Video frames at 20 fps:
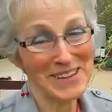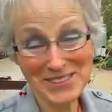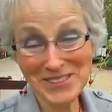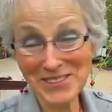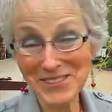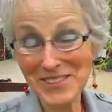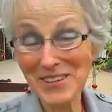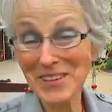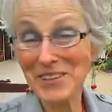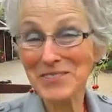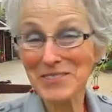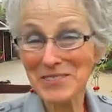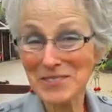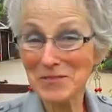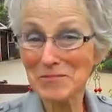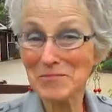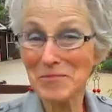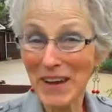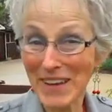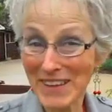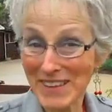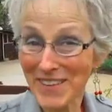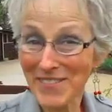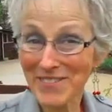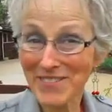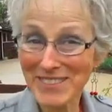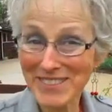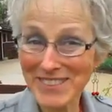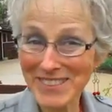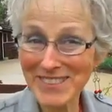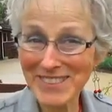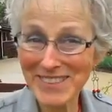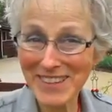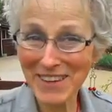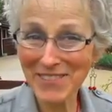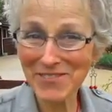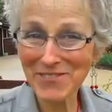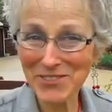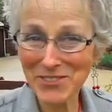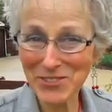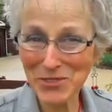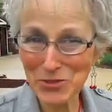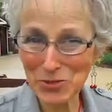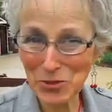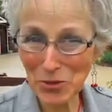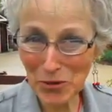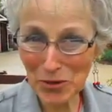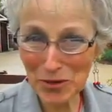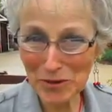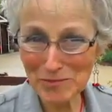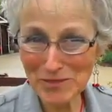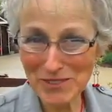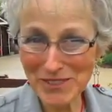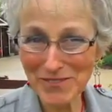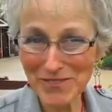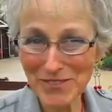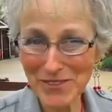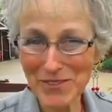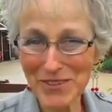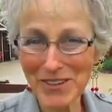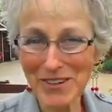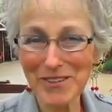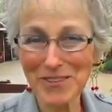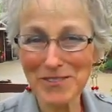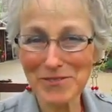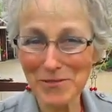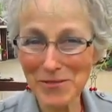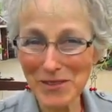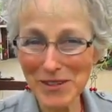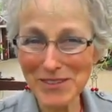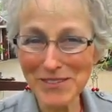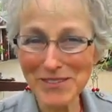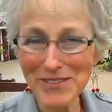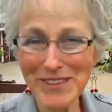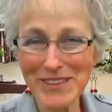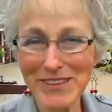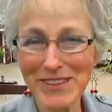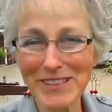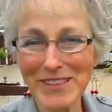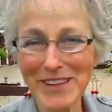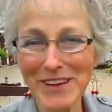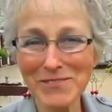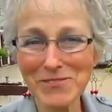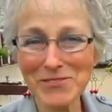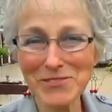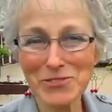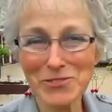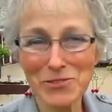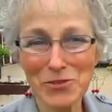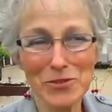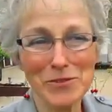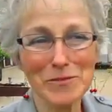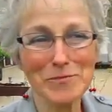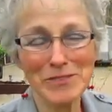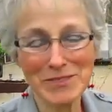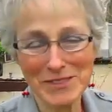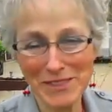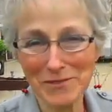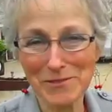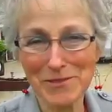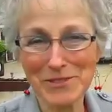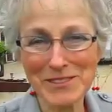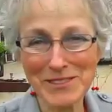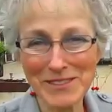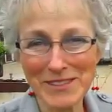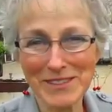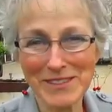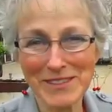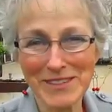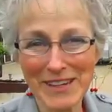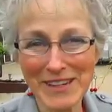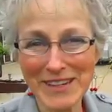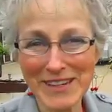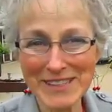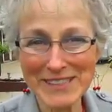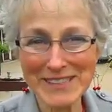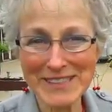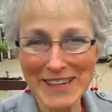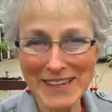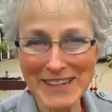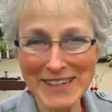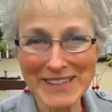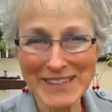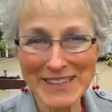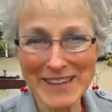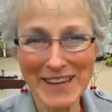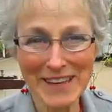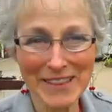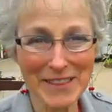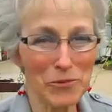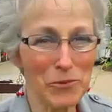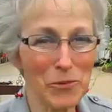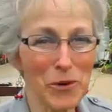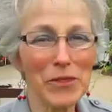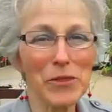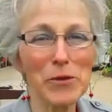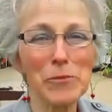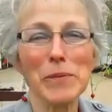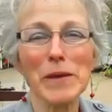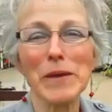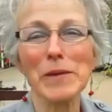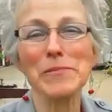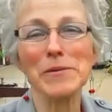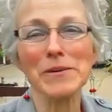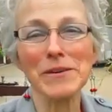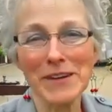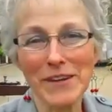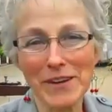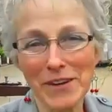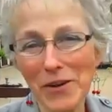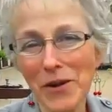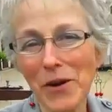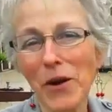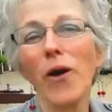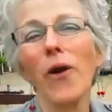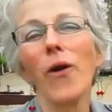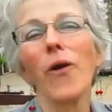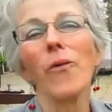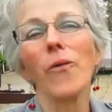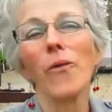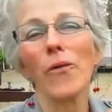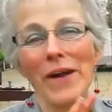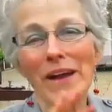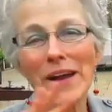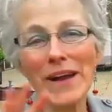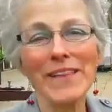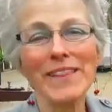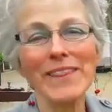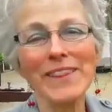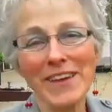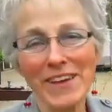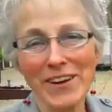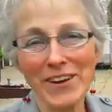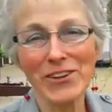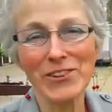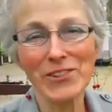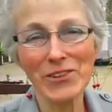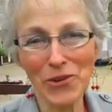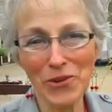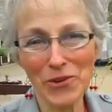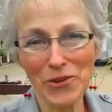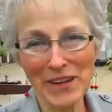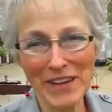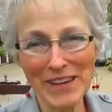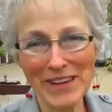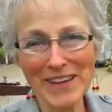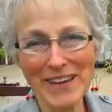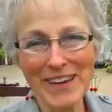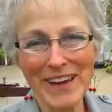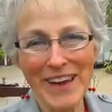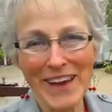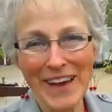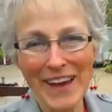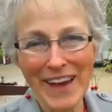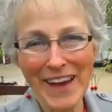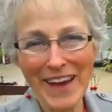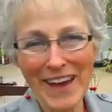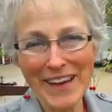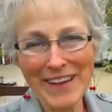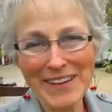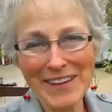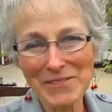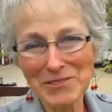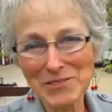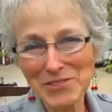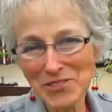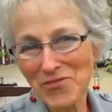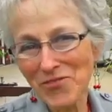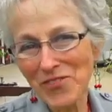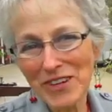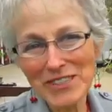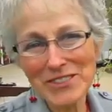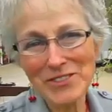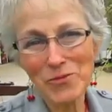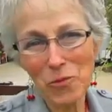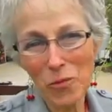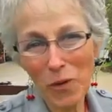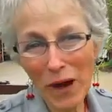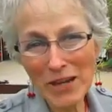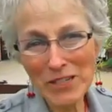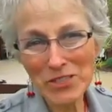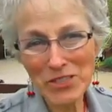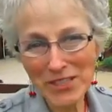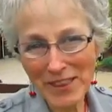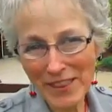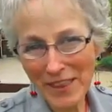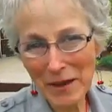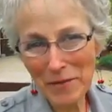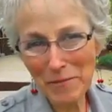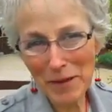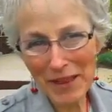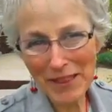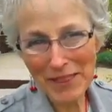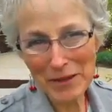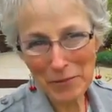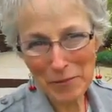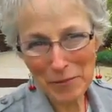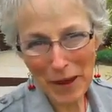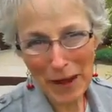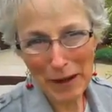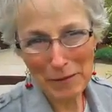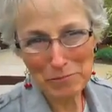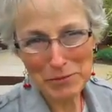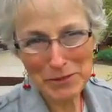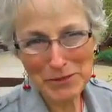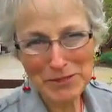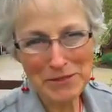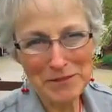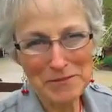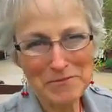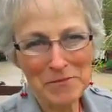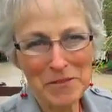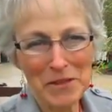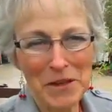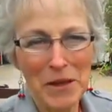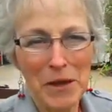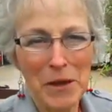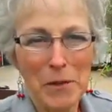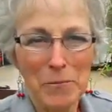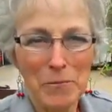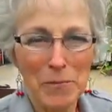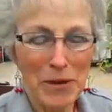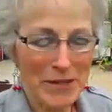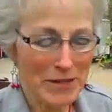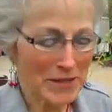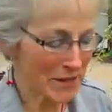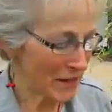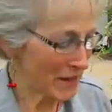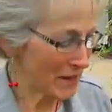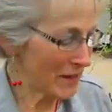yesterday was a magnificent day for storms. If you are one that loves storms, it was a, an exciting day. The weather people here were in their glory, and it was fun watching them and their maps. But